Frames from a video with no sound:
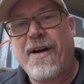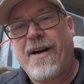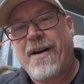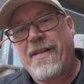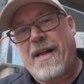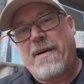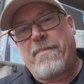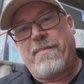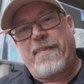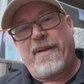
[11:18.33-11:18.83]
guy
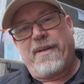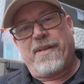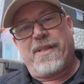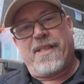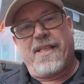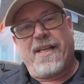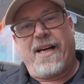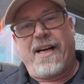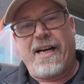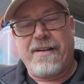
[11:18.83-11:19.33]
that
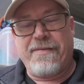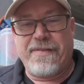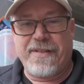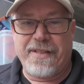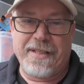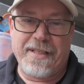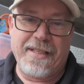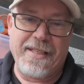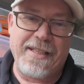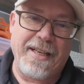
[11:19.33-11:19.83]
built
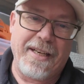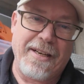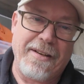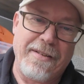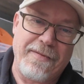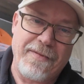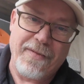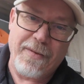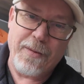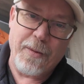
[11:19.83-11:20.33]
Ivan. You
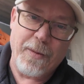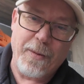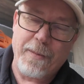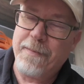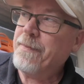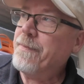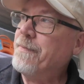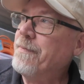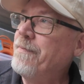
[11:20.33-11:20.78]
know, for